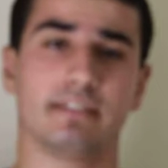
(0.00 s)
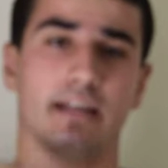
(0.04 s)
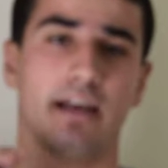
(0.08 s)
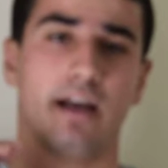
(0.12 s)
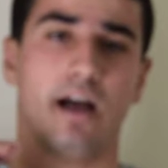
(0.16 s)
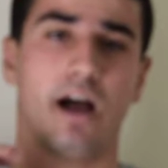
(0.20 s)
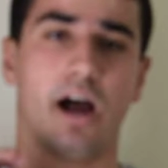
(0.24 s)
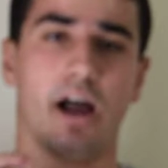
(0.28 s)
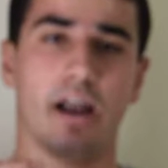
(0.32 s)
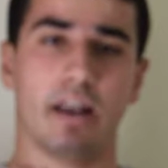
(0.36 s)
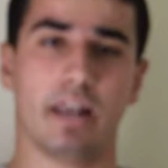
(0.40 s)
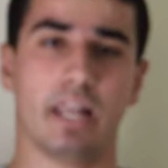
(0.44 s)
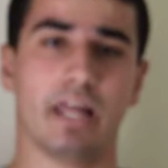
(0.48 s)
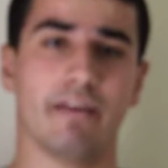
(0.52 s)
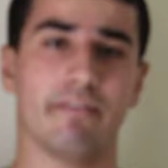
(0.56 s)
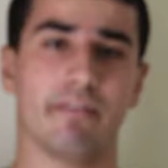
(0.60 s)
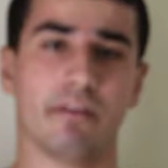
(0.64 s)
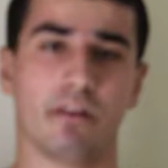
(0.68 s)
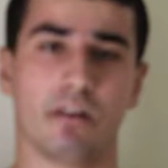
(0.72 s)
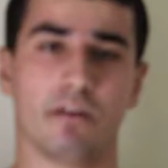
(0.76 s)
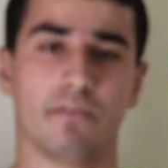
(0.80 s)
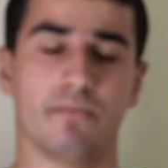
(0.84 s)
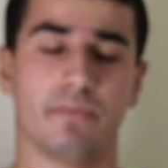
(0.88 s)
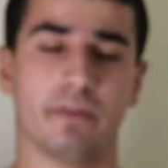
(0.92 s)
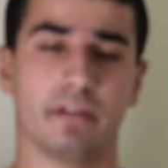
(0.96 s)
the higher
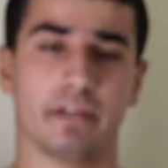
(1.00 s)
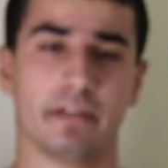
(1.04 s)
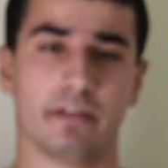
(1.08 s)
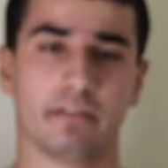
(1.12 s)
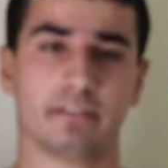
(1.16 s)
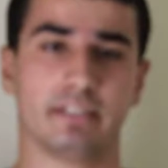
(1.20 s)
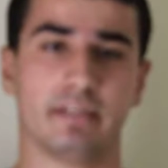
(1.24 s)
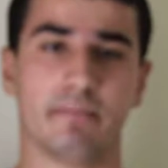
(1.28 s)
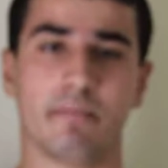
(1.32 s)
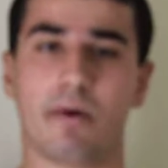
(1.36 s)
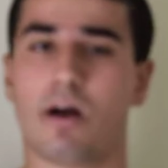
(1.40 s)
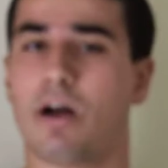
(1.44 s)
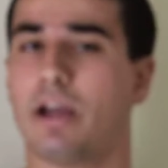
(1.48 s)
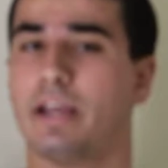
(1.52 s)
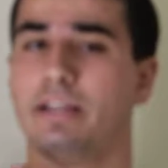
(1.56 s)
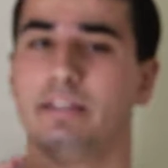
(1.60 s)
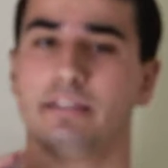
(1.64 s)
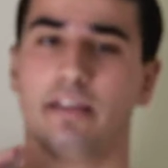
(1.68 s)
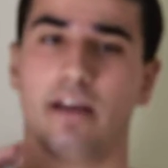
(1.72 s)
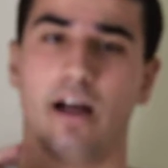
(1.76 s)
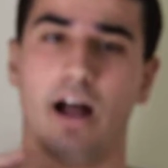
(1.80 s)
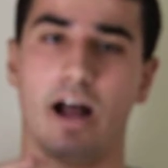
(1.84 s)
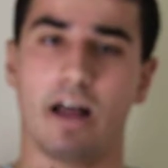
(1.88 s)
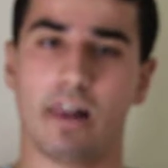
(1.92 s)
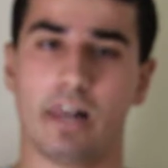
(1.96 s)
level of the guilty
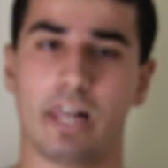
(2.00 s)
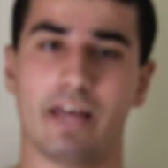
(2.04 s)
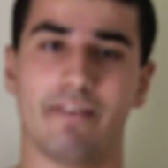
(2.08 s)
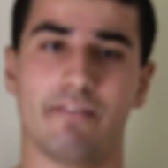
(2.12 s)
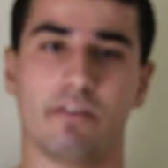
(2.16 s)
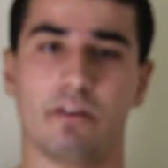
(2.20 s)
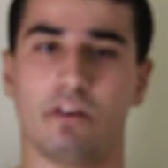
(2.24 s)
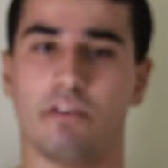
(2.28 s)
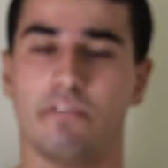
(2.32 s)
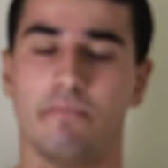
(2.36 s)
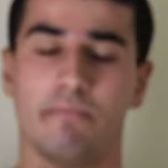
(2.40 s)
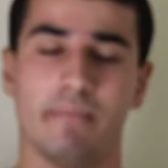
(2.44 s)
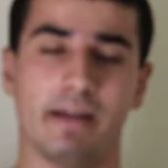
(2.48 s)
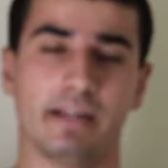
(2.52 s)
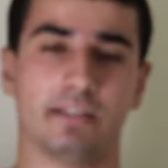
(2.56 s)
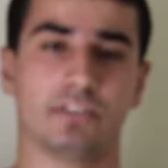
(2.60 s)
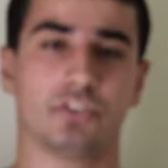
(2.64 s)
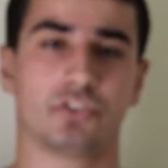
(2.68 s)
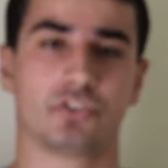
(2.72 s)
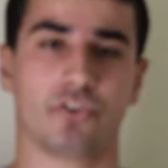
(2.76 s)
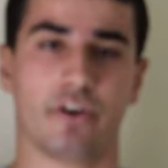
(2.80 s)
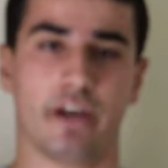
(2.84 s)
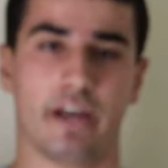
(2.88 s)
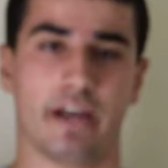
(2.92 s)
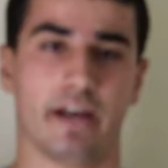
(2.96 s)
mind, the higher level of
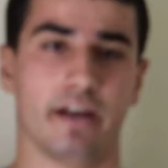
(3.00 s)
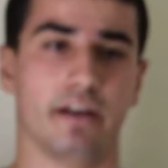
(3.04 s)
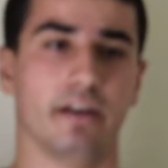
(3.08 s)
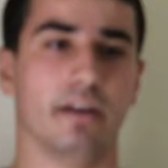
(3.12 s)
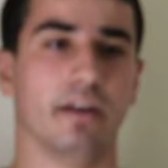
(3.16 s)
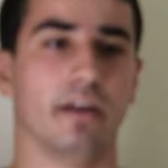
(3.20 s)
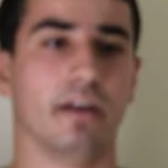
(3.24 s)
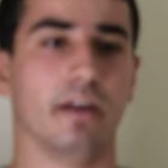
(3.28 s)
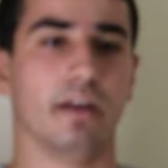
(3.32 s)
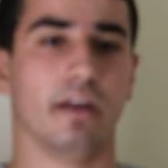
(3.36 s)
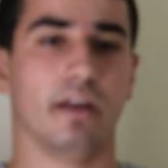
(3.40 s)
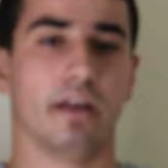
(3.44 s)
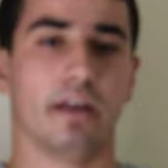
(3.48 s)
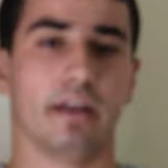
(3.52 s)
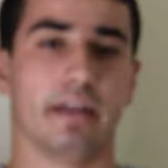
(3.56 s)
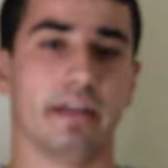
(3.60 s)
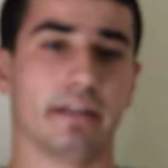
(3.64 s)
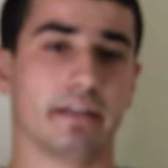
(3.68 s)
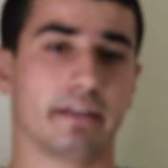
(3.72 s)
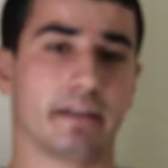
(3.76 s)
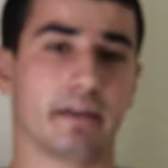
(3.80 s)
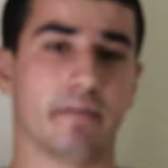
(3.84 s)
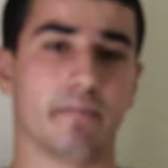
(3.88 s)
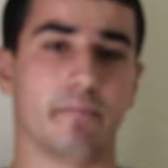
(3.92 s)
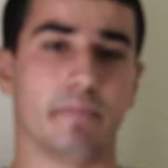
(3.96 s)
mens rea.
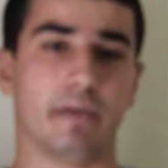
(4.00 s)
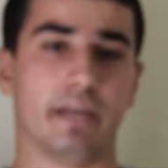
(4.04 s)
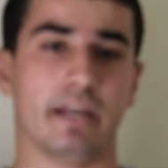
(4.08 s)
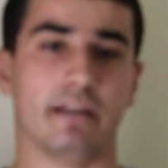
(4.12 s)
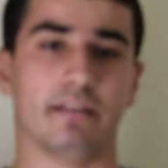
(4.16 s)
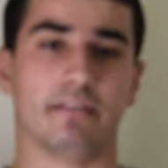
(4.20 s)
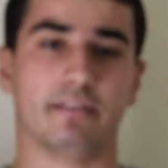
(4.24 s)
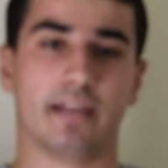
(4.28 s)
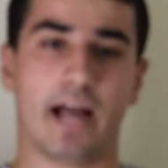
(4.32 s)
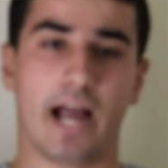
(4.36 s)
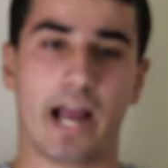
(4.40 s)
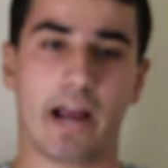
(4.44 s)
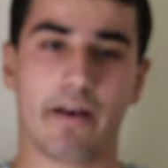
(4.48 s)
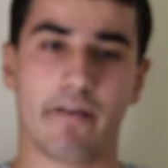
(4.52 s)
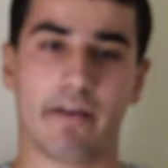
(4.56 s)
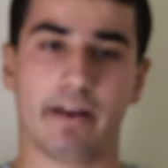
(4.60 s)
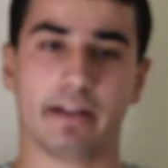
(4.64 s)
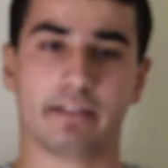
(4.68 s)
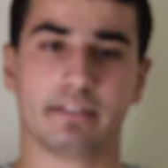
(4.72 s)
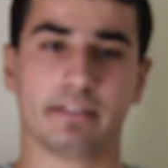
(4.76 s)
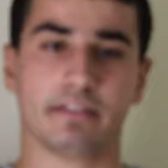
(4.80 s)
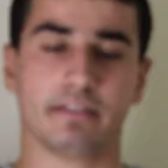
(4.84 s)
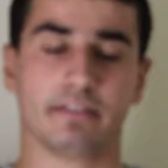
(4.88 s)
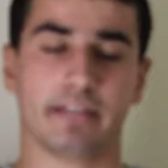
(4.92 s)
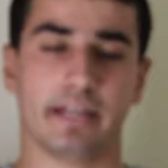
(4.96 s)
It can be a
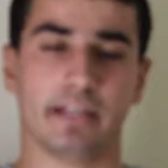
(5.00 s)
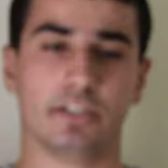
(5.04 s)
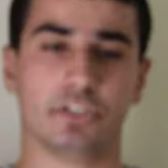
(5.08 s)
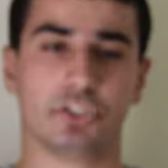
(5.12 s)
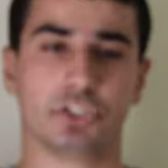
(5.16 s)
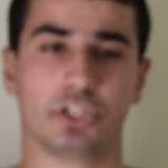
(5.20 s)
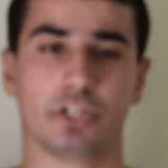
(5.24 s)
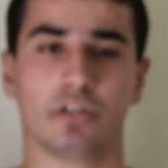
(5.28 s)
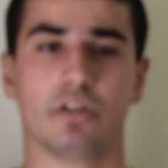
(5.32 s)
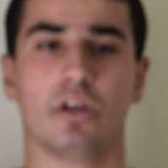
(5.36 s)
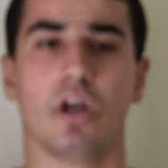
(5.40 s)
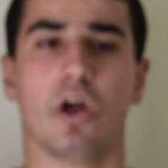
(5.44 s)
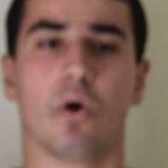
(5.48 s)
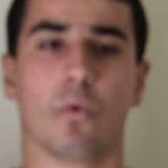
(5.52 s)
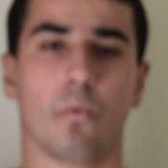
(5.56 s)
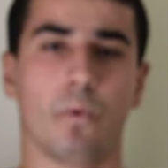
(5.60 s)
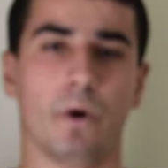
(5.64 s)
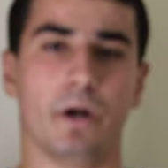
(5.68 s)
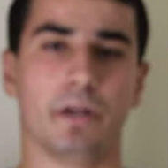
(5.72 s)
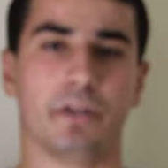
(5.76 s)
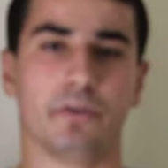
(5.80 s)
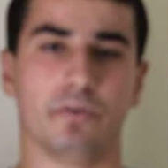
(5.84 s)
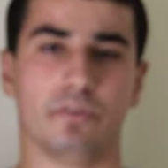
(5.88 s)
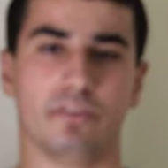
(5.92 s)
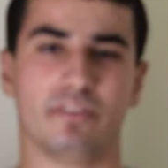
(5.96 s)
direct intention,
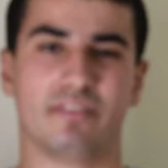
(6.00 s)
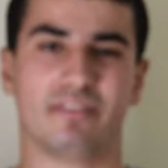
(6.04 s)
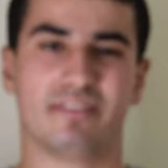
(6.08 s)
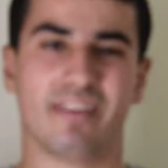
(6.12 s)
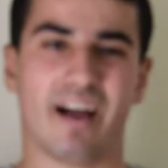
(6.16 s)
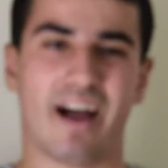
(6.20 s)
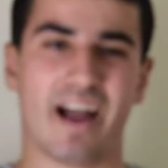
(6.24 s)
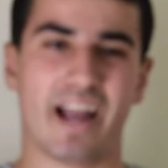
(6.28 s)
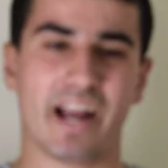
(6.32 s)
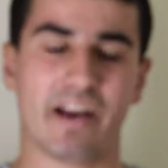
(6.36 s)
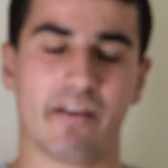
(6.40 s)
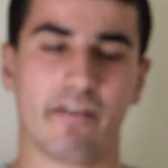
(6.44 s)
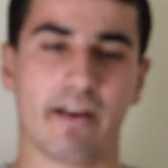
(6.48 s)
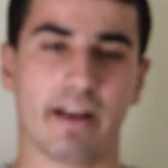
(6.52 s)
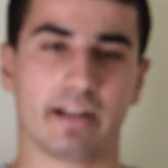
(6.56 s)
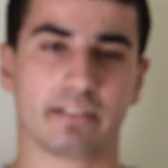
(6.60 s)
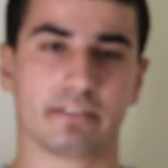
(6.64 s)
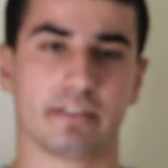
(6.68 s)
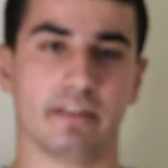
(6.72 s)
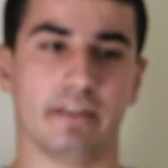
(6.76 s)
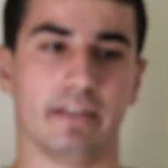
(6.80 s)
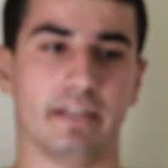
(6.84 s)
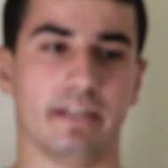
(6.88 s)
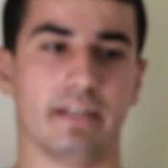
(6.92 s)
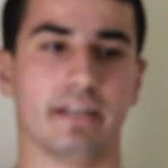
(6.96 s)
where you
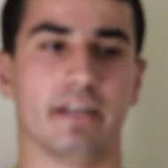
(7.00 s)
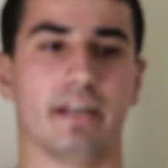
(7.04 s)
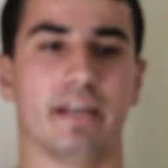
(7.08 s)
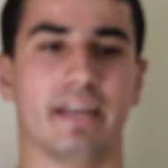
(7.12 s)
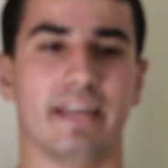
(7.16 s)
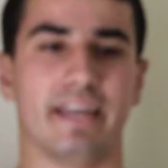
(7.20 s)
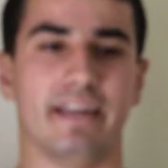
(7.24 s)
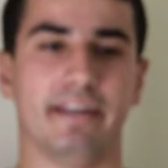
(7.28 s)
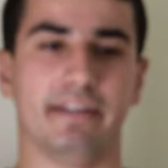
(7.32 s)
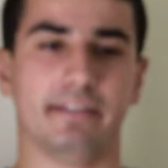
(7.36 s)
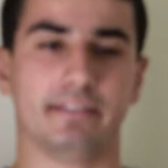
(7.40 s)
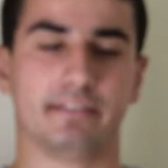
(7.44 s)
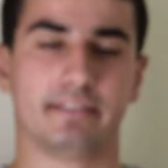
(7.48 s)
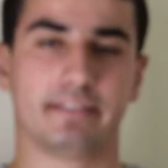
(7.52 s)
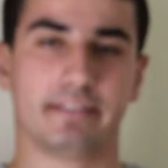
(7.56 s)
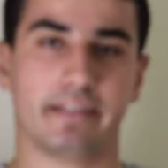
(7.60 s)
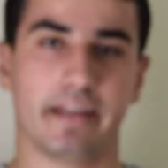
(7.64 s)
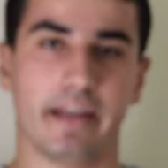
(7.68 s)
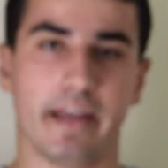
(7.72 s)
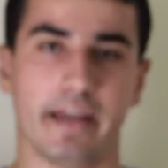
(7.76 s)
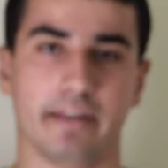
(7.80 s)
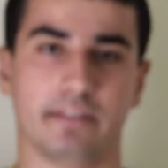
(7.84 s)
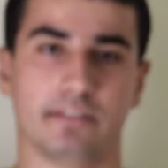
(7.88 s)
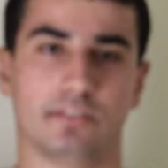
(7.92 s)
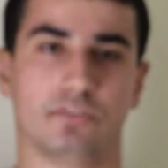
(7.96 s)
directly
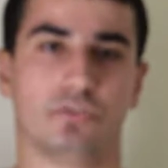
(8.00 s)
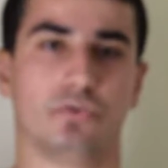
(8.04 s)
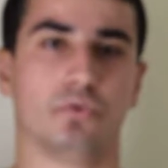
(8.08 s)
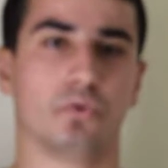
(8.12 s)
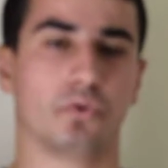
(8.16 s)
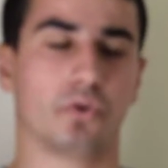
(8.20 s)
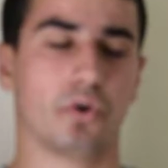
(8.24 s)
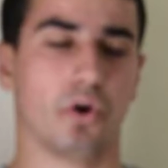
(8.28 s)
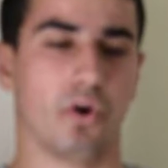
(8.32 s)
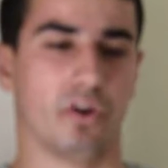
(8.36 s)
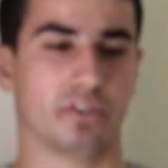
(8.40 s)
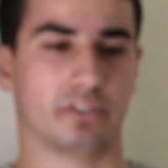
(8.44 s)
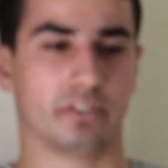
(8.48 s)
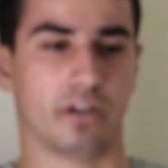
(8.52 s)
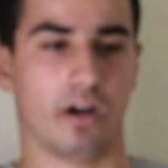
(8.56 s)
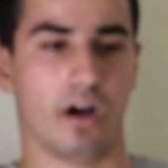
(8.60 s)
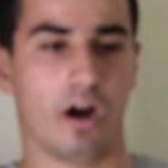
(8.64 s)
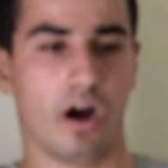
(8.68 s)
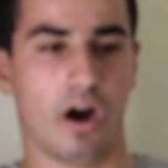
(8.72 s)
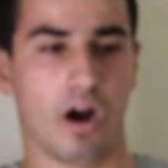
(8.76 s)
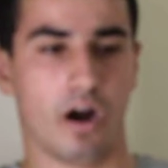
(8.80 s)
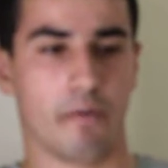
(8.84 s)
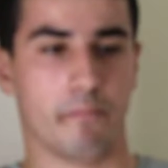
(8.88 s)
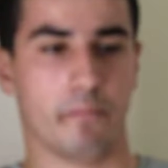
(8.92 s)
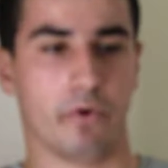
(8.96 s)
intend to cause
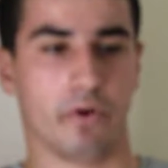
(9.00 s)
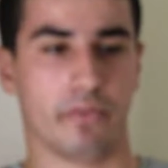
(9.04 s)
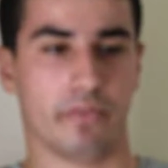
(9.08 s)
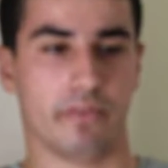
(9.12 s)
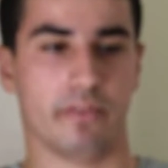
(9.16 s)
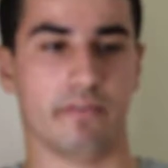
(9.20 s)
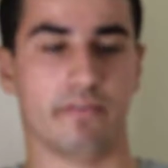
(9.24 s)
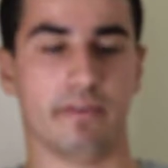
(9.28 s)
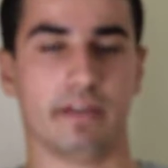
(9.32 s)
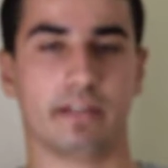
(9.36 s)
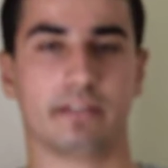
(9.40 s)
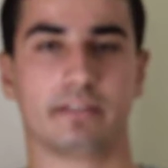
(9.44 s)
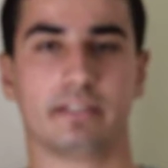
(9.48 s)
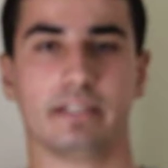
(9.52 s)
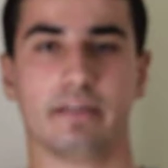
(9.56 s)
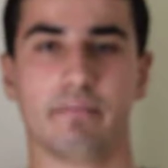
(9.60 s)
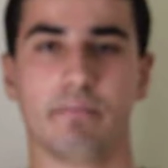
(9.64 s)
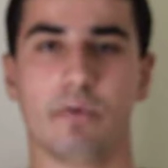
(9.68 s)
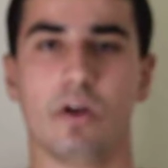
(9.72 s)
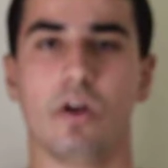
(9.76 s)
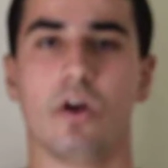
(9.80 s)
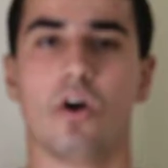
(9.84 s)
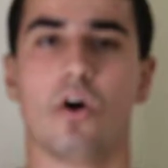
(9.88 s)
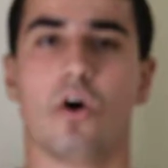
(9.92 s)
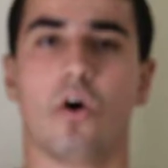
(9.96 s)
harm on the
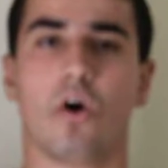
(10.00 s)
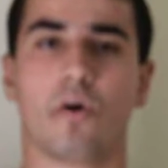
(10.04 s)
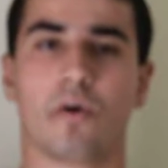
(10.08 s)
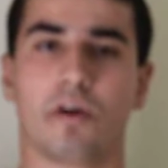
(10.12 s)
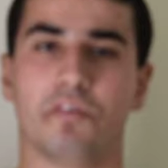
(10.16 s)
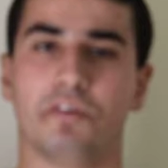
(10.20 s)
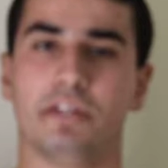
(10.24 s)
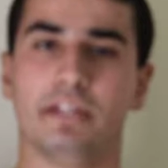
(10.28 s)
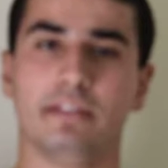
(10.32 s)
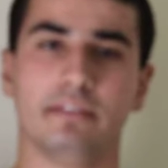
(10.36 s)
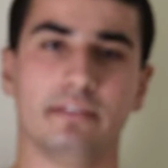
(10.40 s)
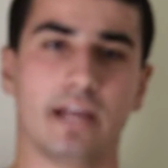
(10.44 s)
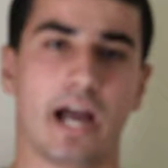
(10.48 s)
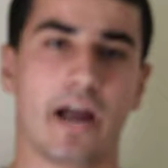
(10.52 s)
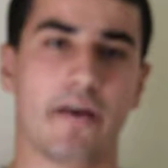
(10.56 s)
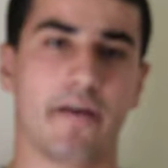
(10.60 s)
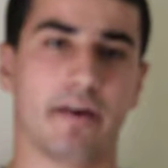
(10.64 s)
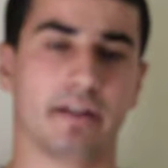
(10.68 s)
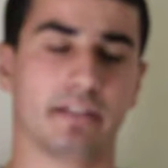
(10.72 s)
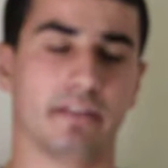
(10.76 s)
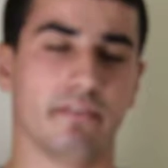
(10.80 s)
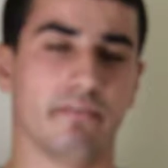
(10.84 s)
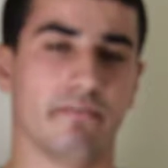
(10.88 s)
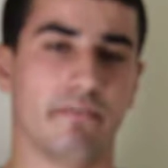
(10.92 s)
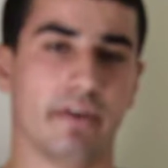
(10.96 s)
victim, or an
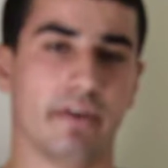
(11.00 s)
indirect